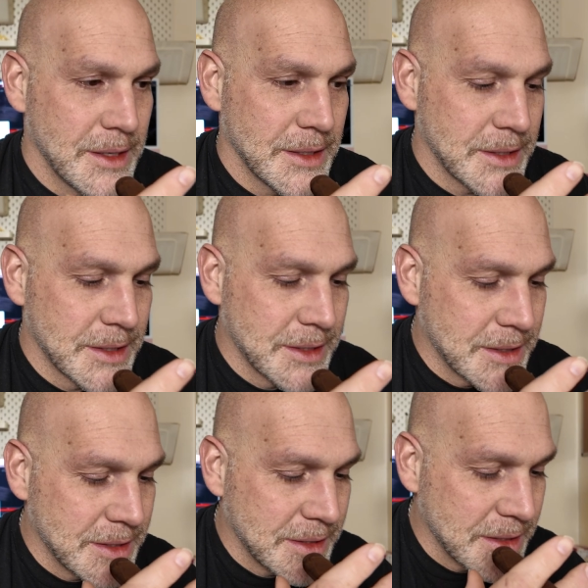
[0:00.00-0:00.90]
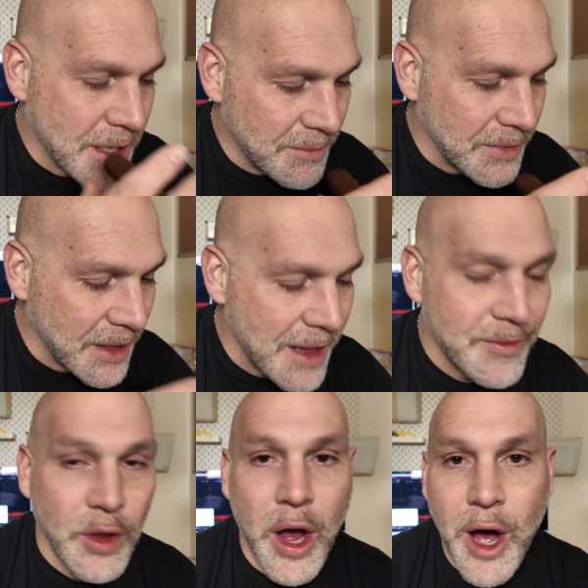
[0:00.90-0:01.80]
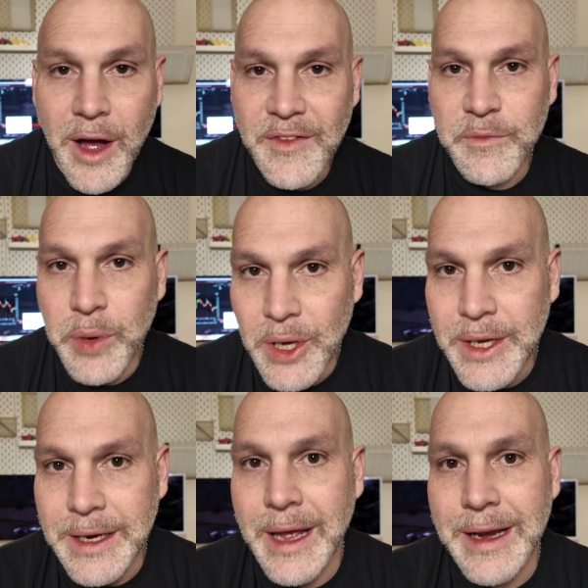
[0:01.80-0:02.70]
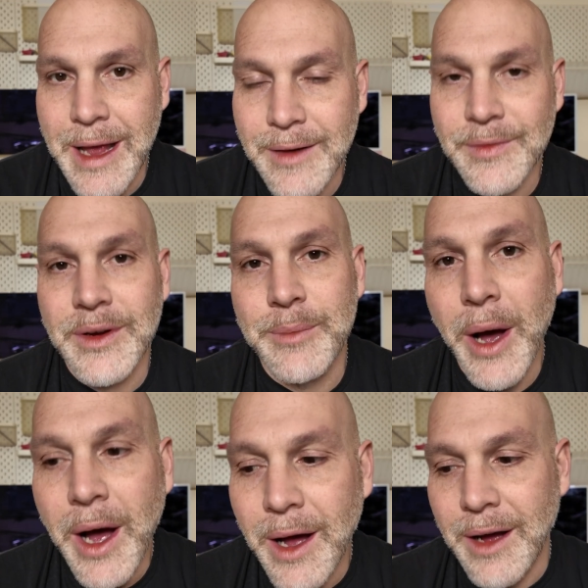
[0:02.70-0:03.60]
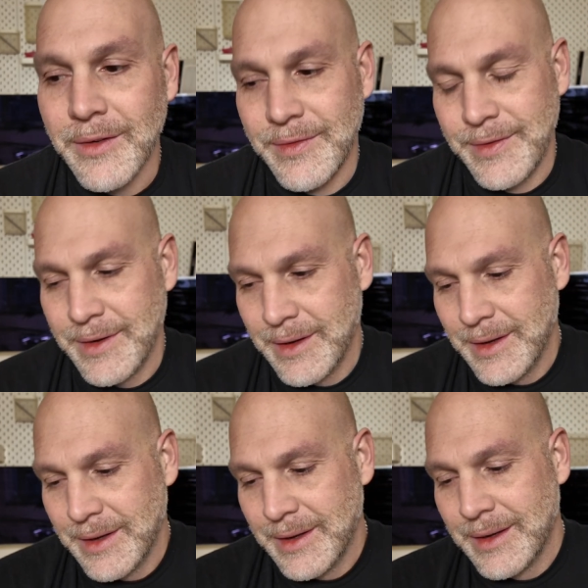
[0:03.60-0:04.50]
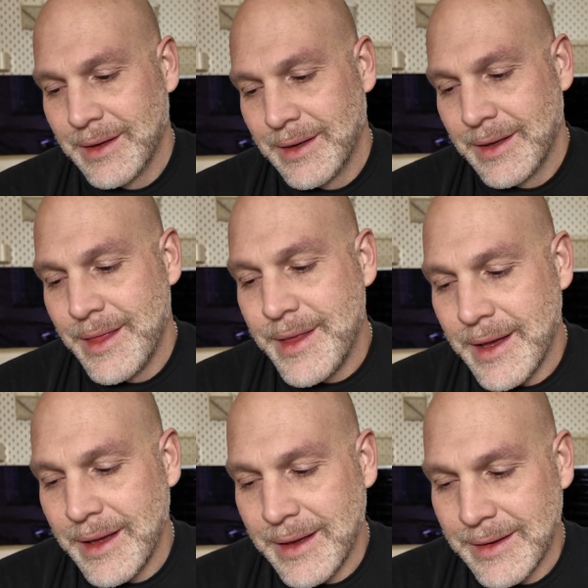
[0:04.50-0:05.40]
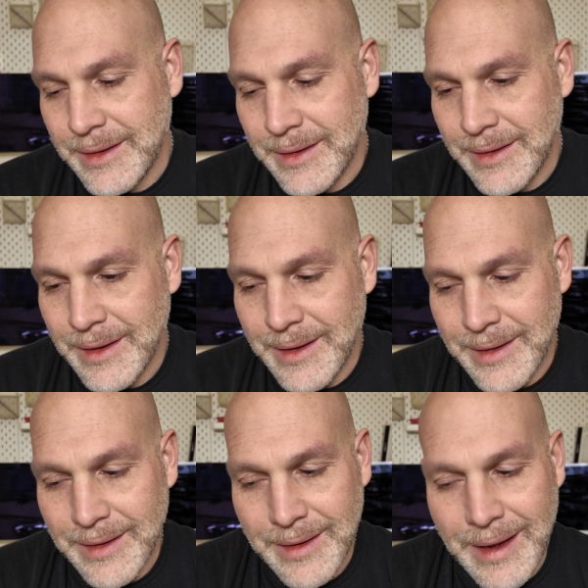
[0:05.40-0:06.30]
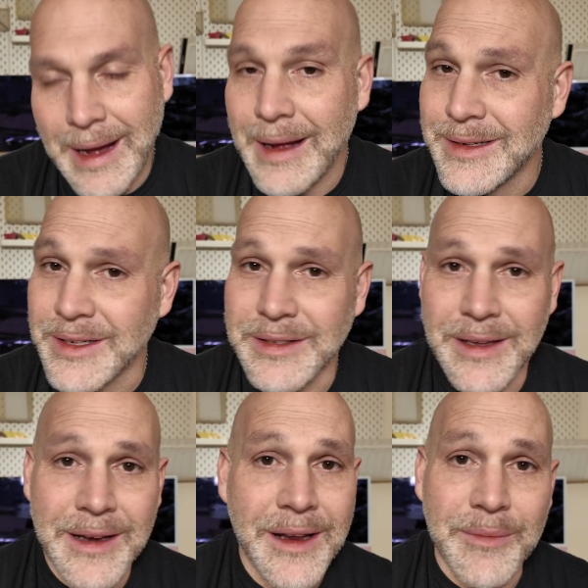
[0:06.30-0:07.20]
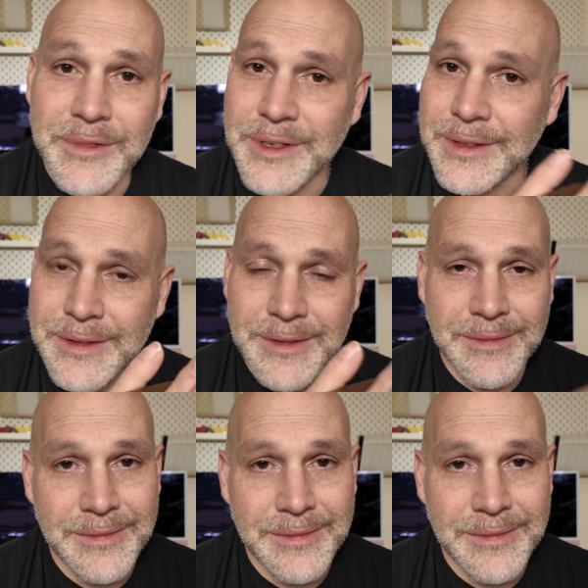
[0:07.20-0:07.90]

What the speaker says: some level off put at every puff, then I just end up just